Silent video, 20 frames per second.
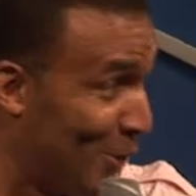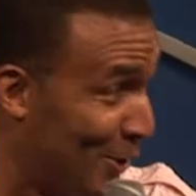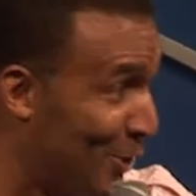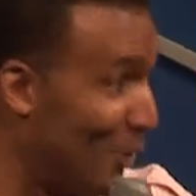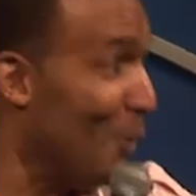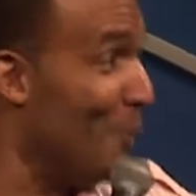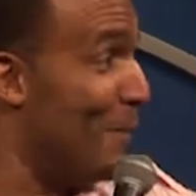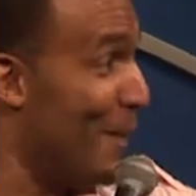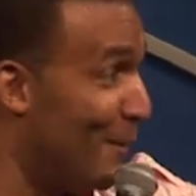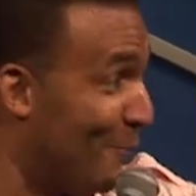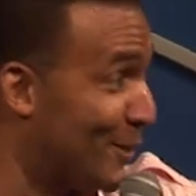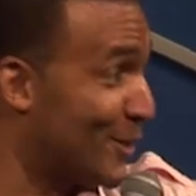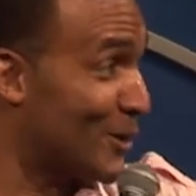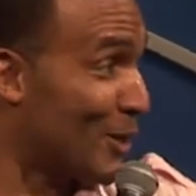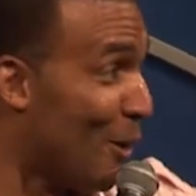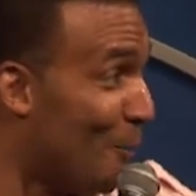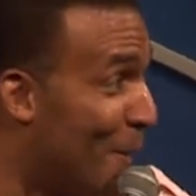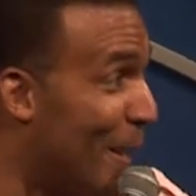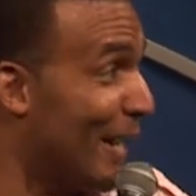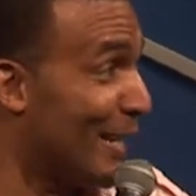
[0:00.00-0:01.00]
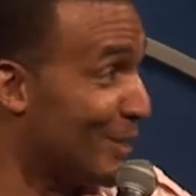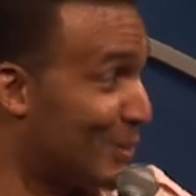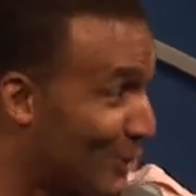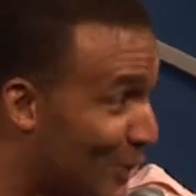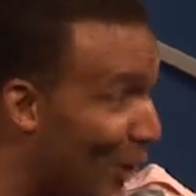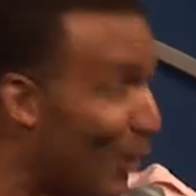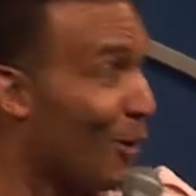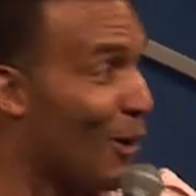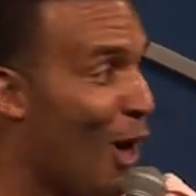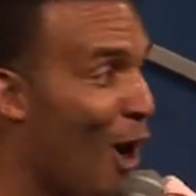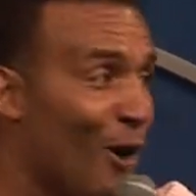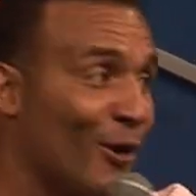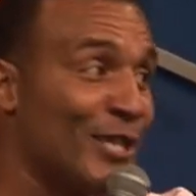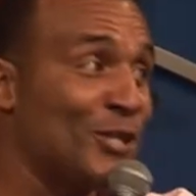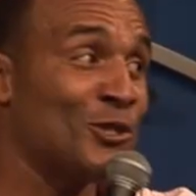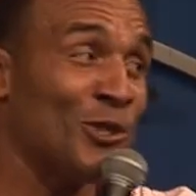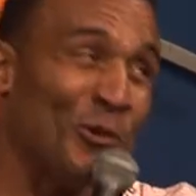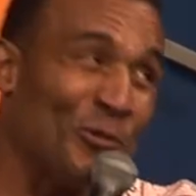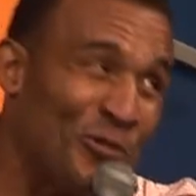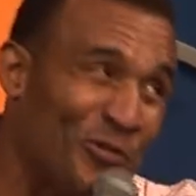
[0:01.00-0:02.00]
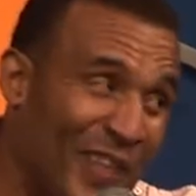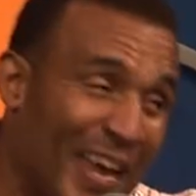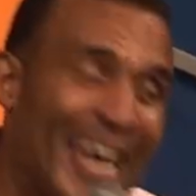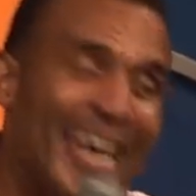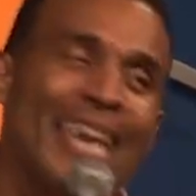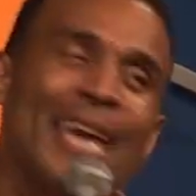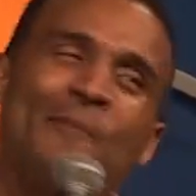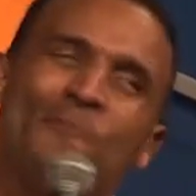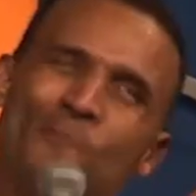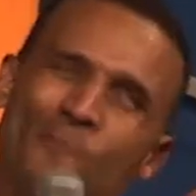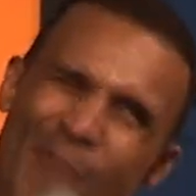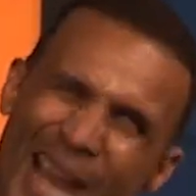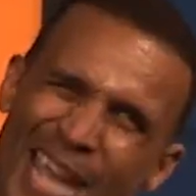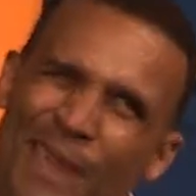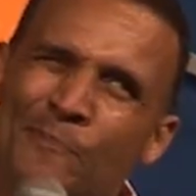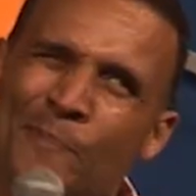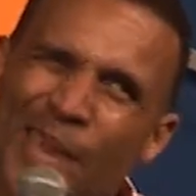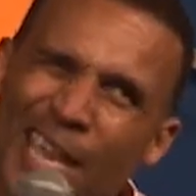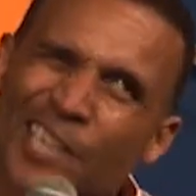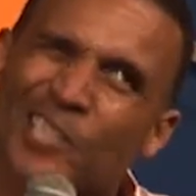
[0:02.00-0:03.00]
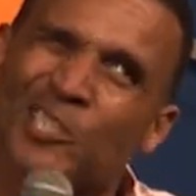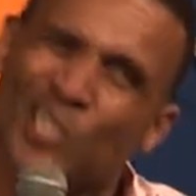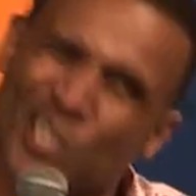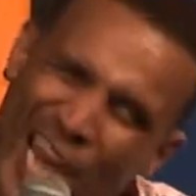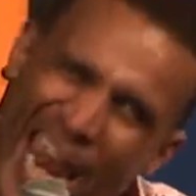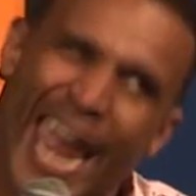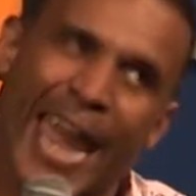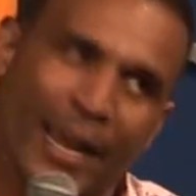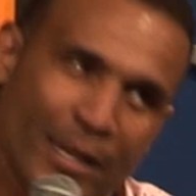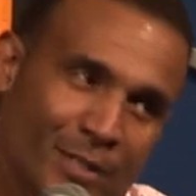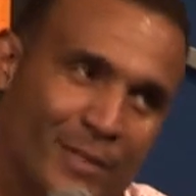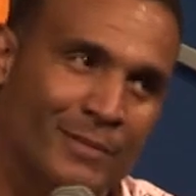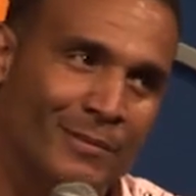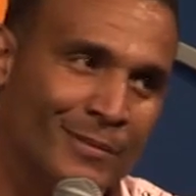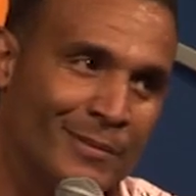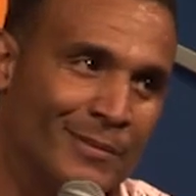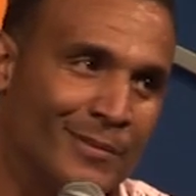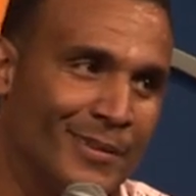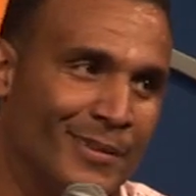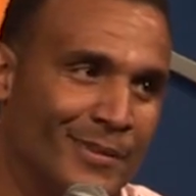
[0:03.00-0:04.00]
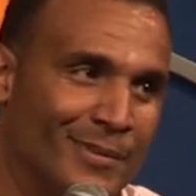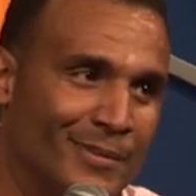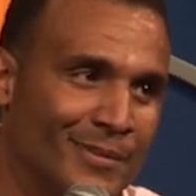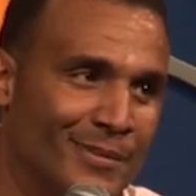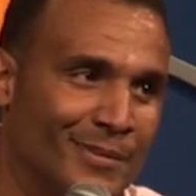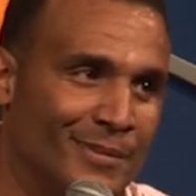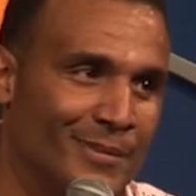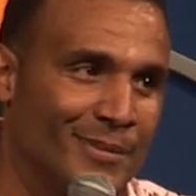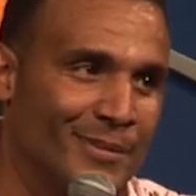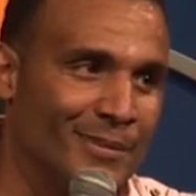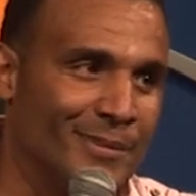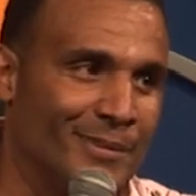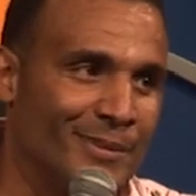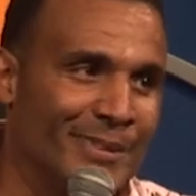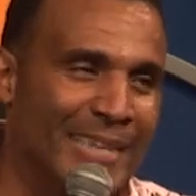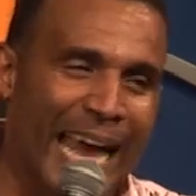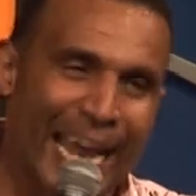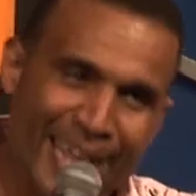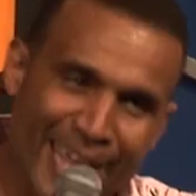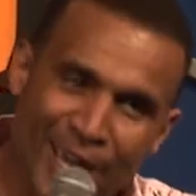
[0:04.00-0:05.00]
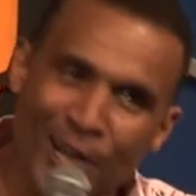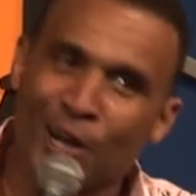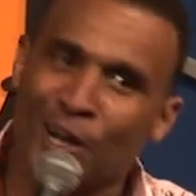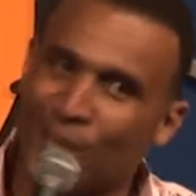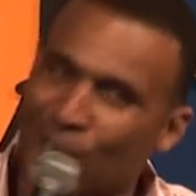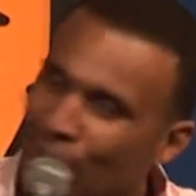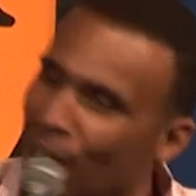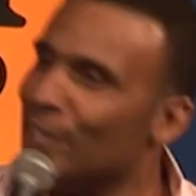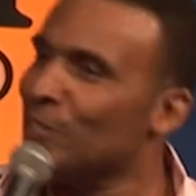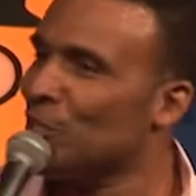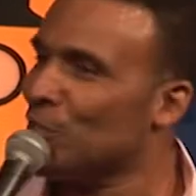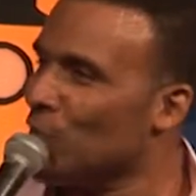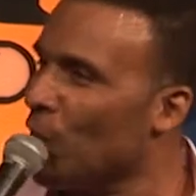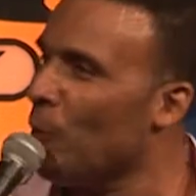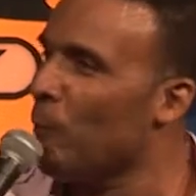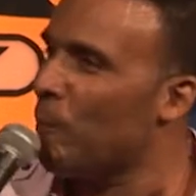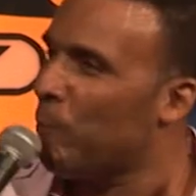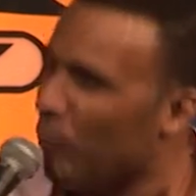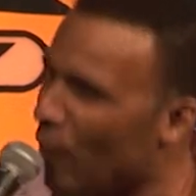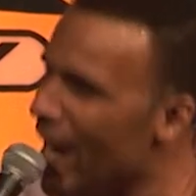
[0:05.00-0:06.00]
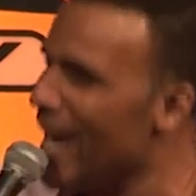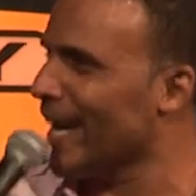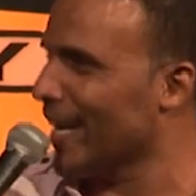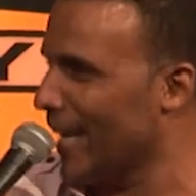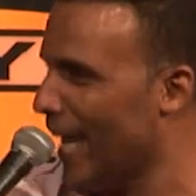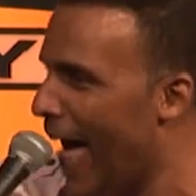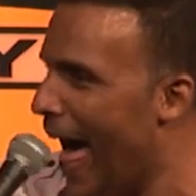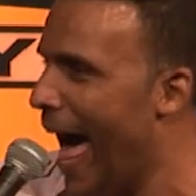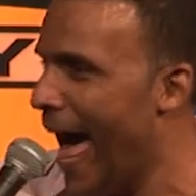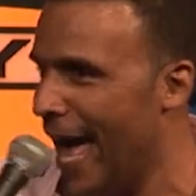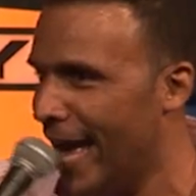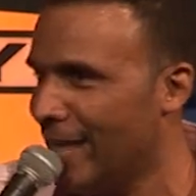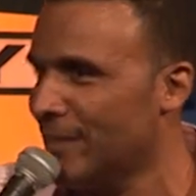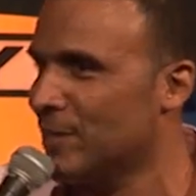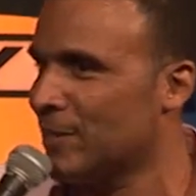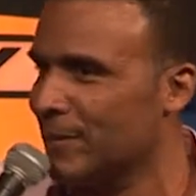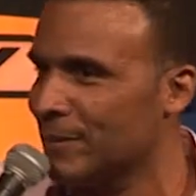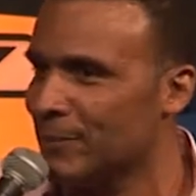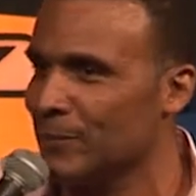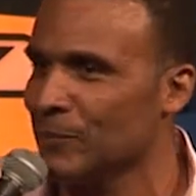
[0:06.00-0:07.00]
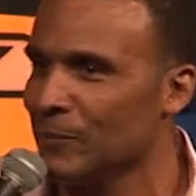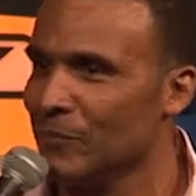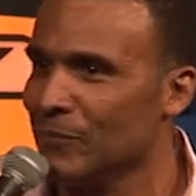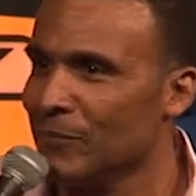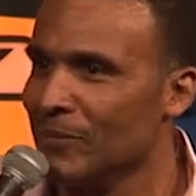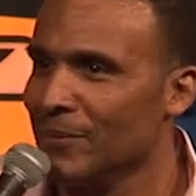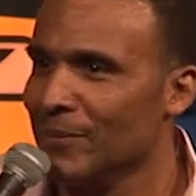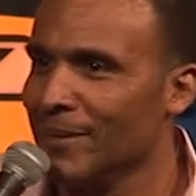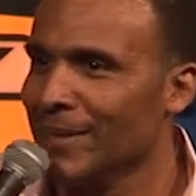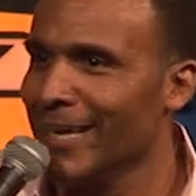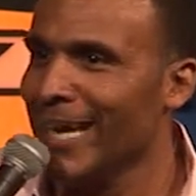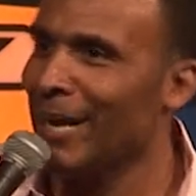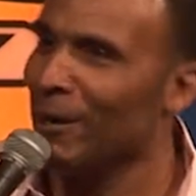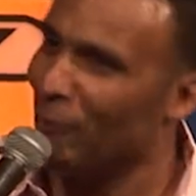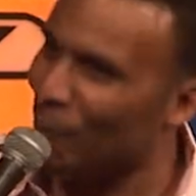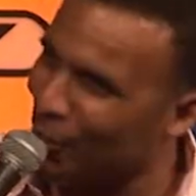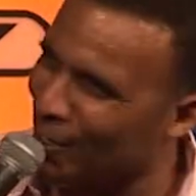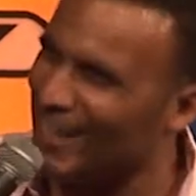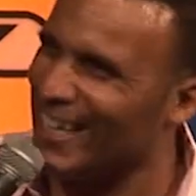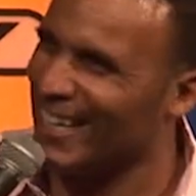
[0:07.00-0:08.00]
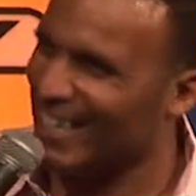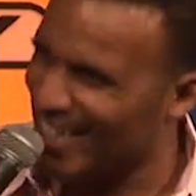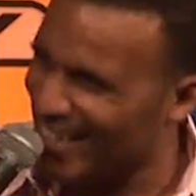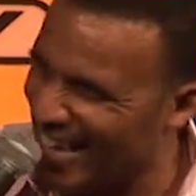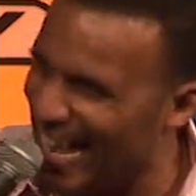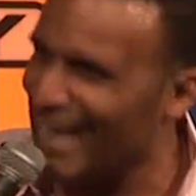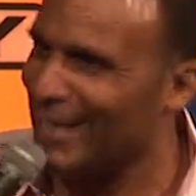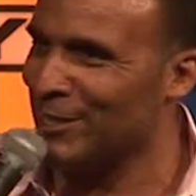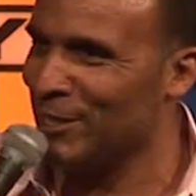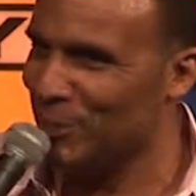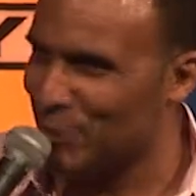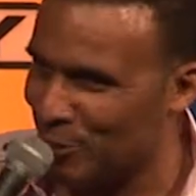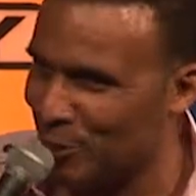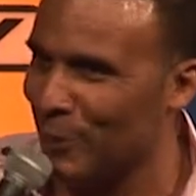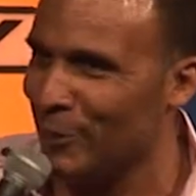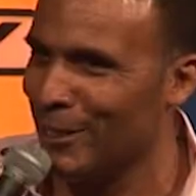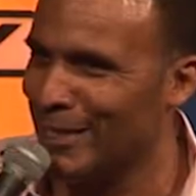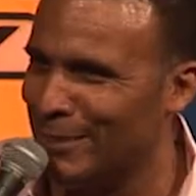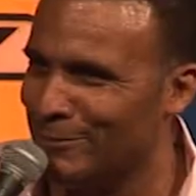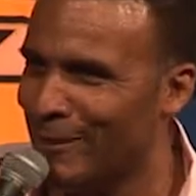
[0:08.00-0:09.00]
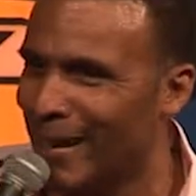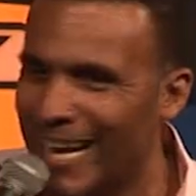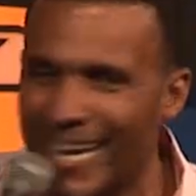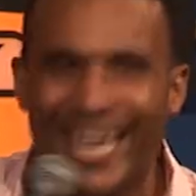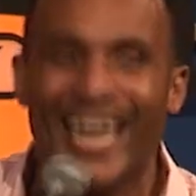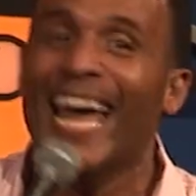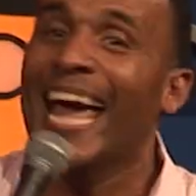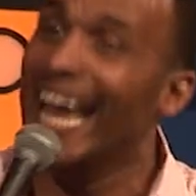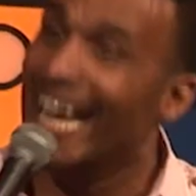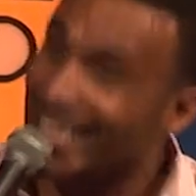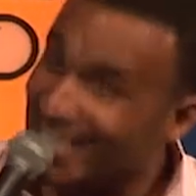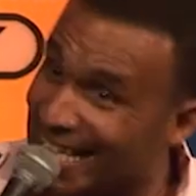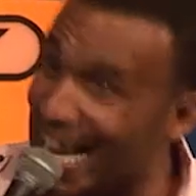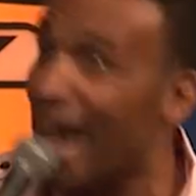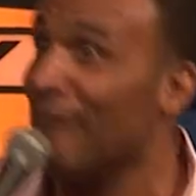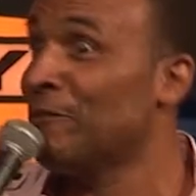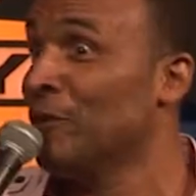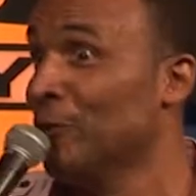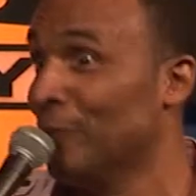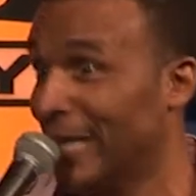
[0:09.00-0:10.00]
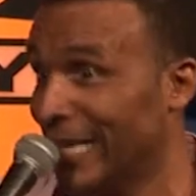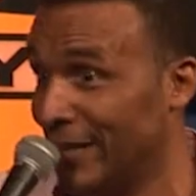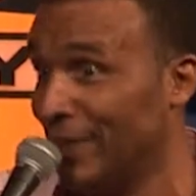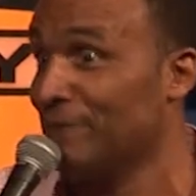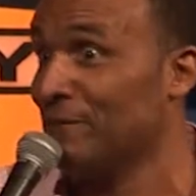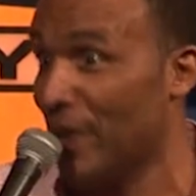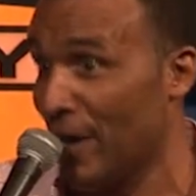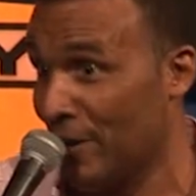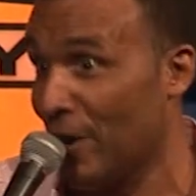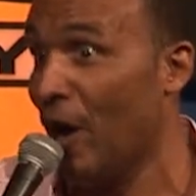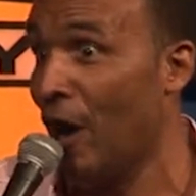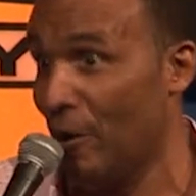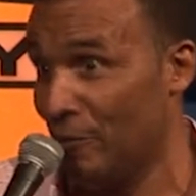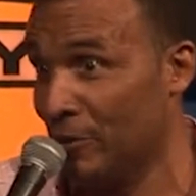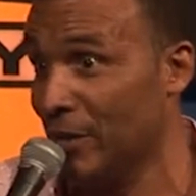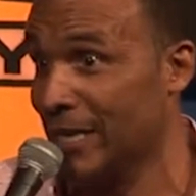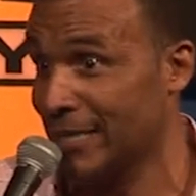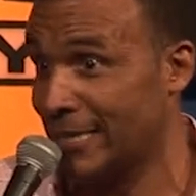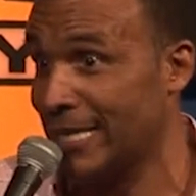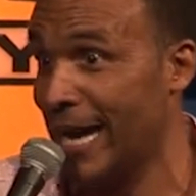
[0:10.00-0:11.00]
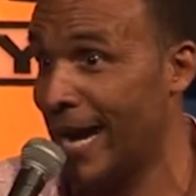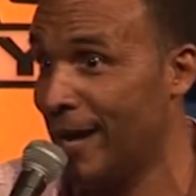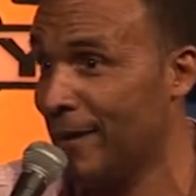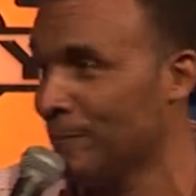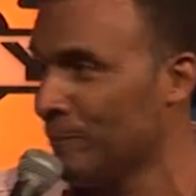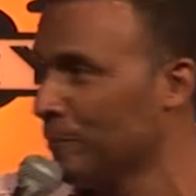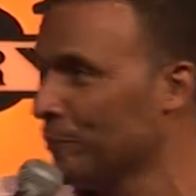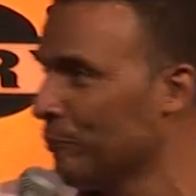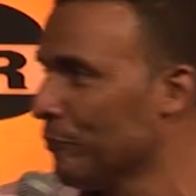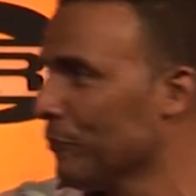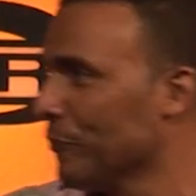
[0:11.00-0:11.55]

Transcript: when you've been with somebody so long that you think it might be a chance that he'll cut your brake lines in order to collect insurance money, it's time for you to get the fuck off. You understand?